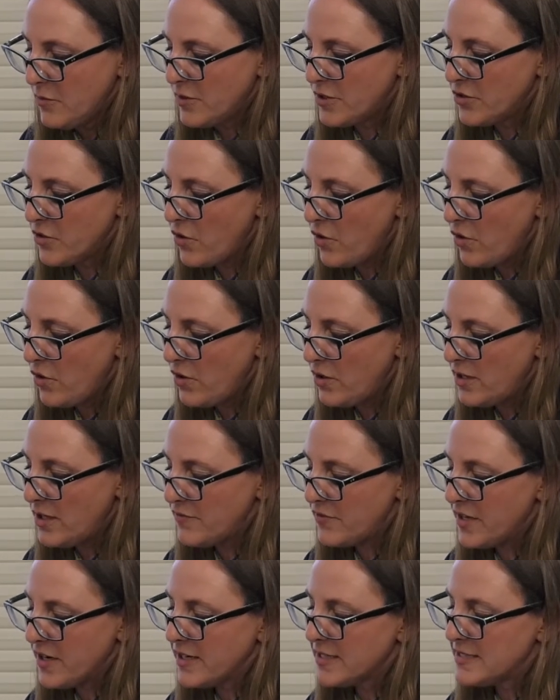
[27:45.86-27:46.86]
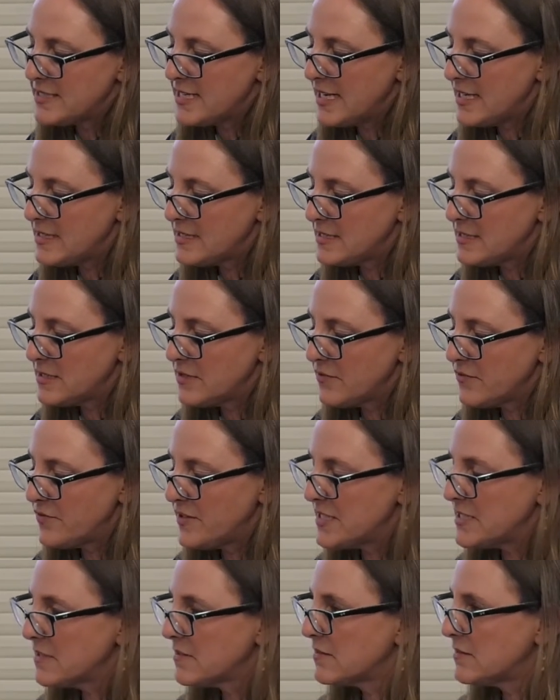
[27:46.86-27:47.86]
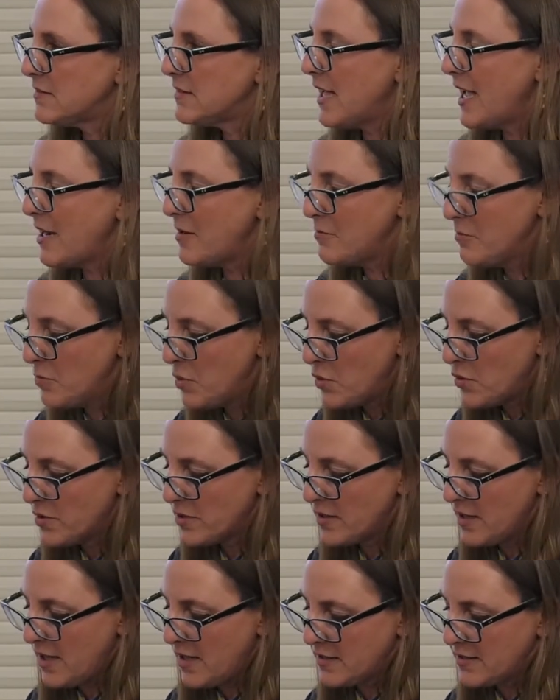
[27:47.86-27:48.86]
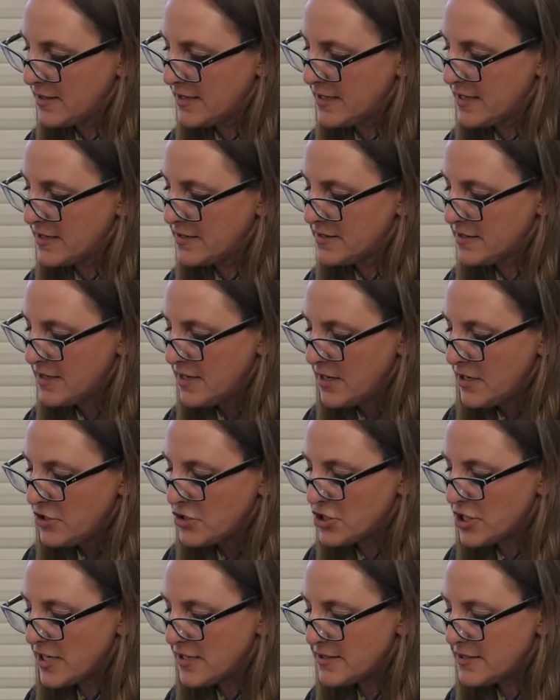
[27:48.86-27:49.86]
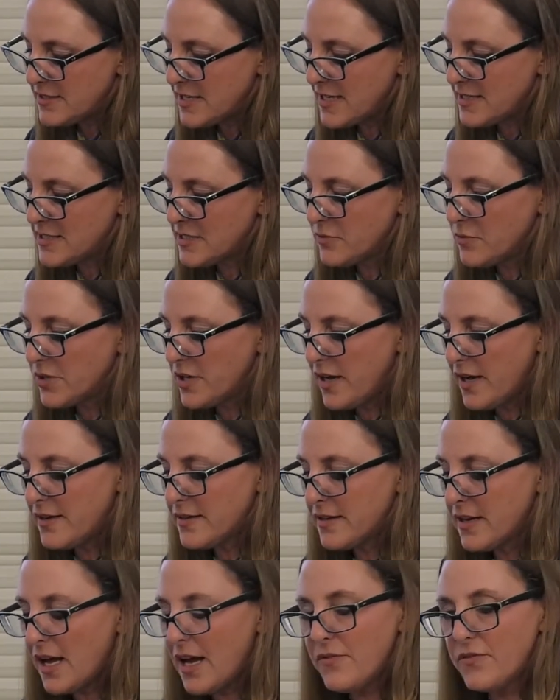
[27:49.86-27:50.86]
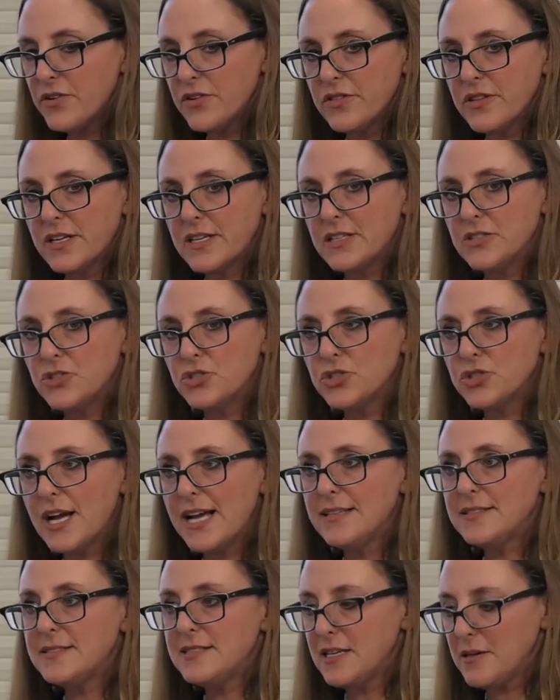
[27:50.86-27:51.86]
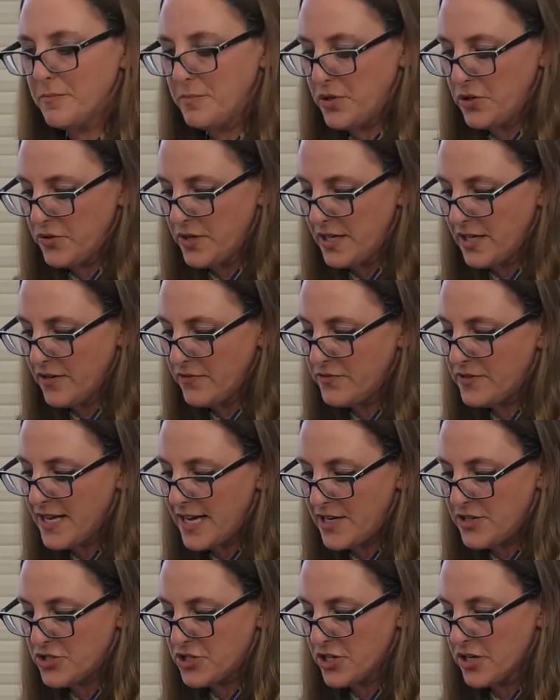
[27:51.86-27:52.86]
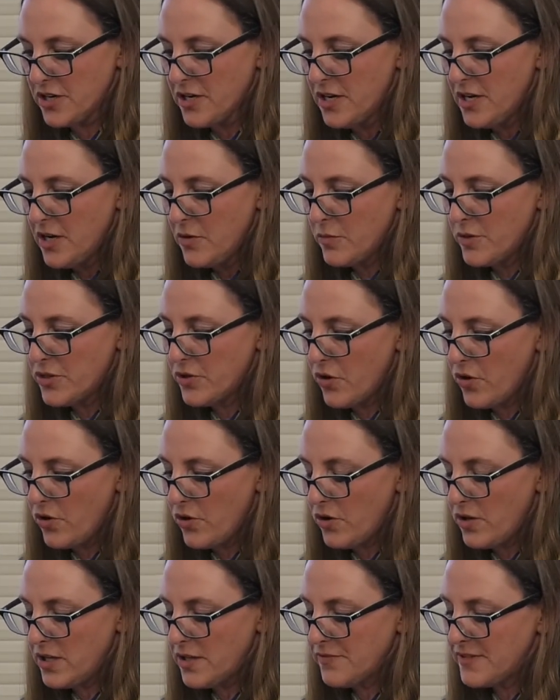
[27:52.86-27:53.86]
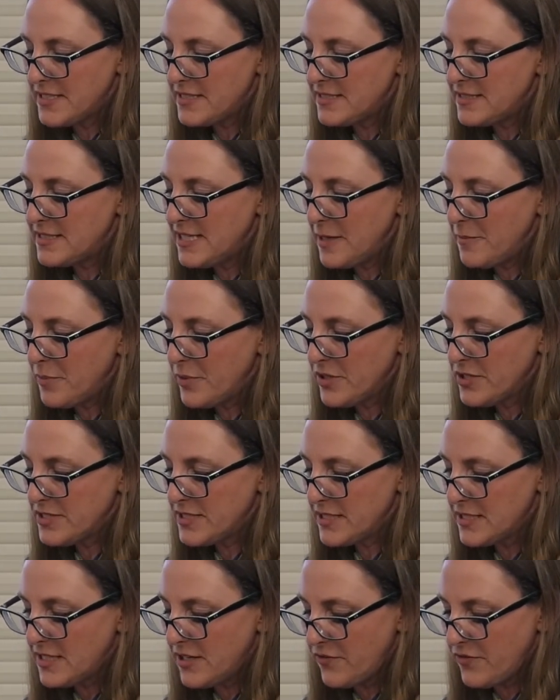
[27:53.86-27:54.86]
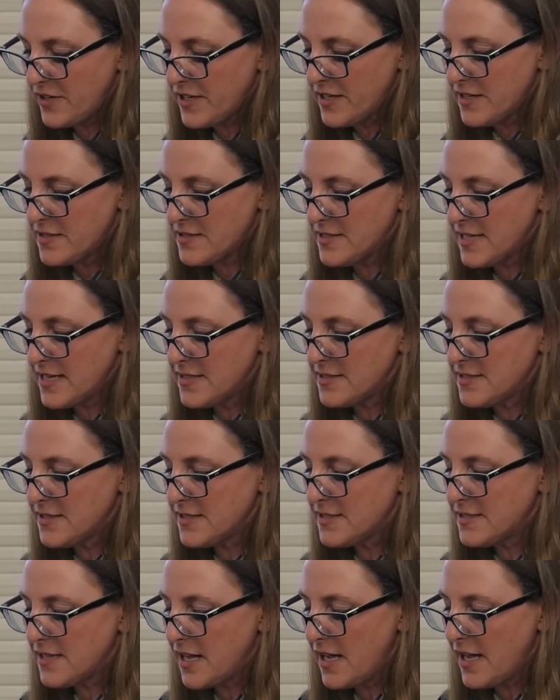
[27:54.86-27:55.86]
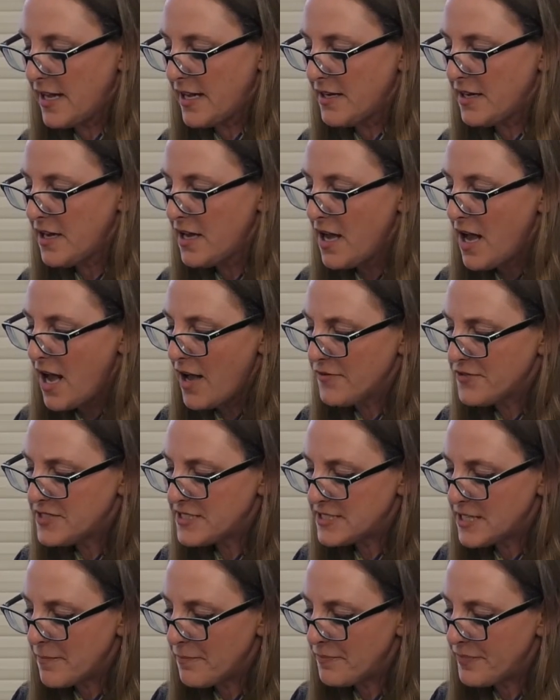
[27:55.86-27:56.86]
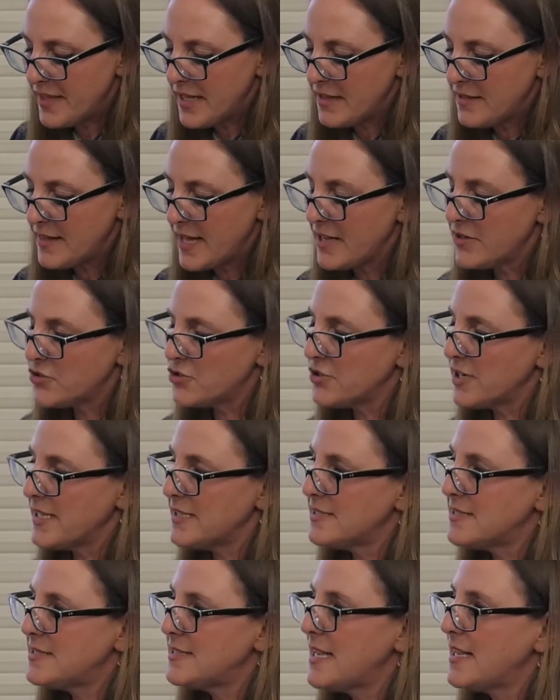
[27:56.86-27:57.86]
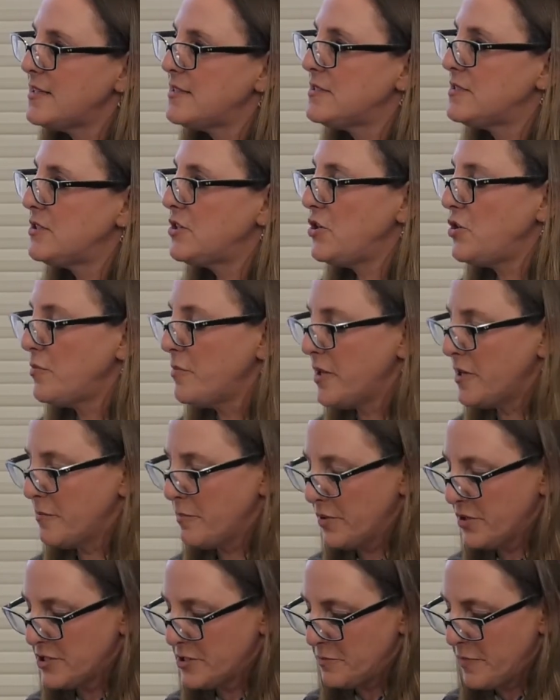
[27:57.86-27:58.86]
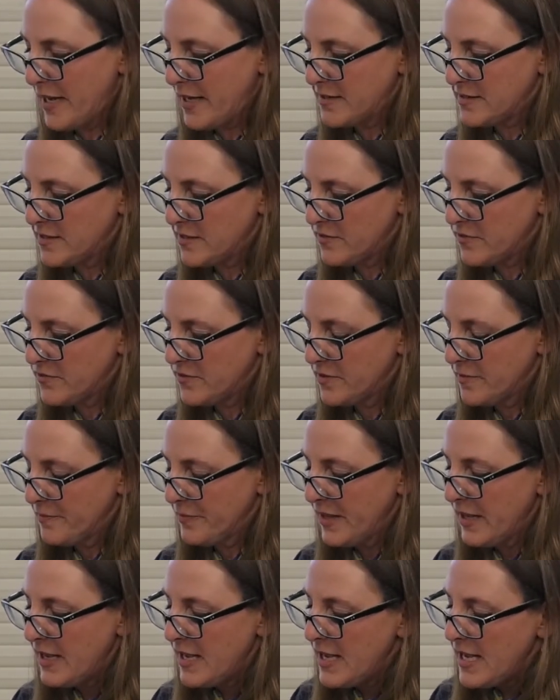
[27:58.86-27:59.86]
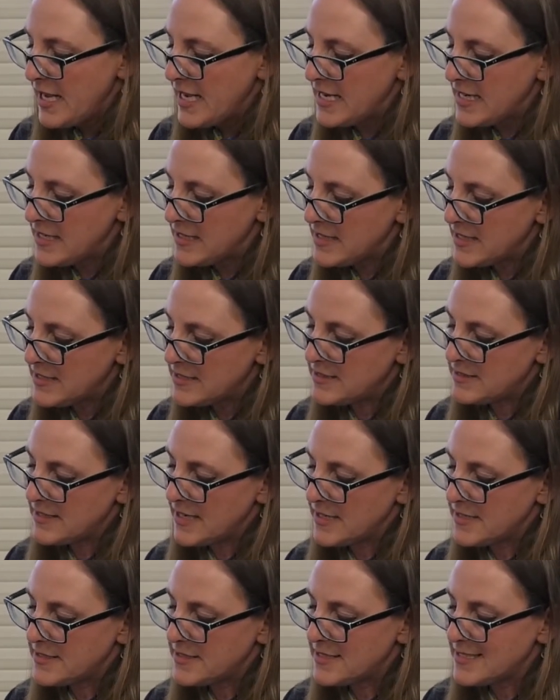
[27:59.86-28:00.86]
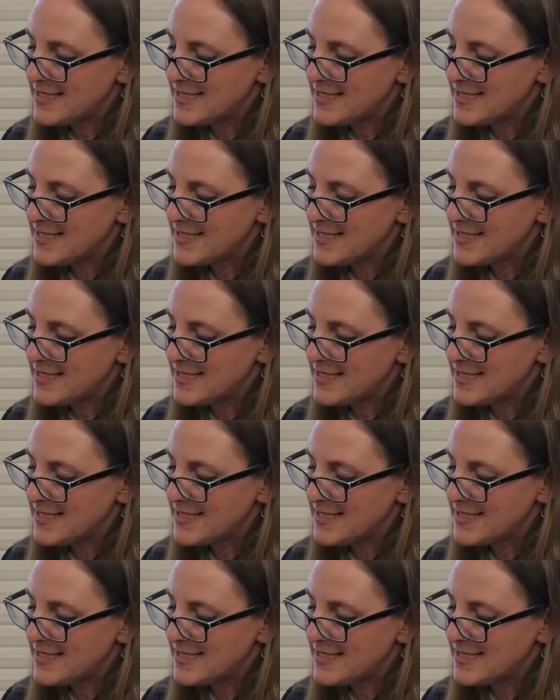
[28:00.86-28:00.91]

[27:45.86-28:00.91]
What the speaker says: with all of their attendant physical and moral ugliness, just as it would uncover the contrasting beauty of nature with all of its deeper significance as the sign of something that transcends human perspective. In this sense,